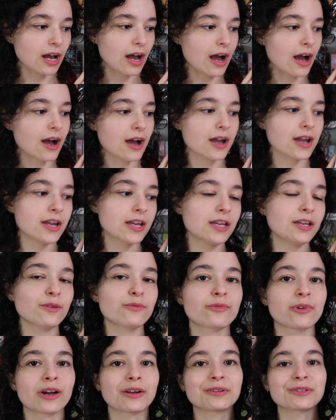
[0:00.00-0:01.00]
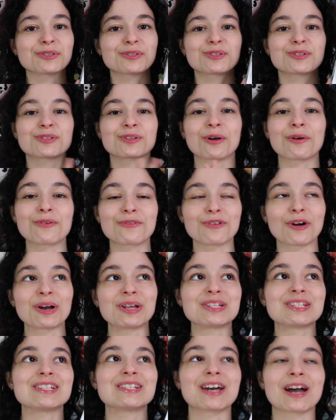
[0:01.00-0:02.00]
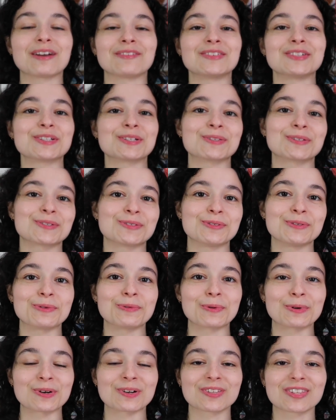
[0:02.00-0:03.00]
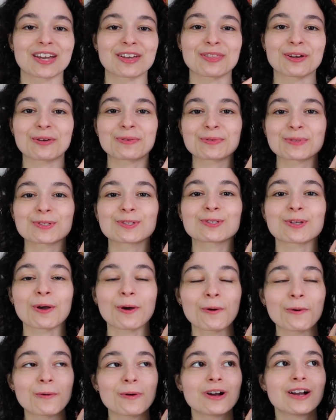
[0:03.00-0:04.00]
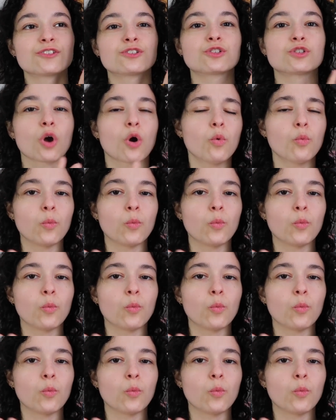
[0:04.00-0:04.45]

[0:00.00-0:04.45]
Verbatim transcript: I found it so fun to dive into this new world. I thought it was so, so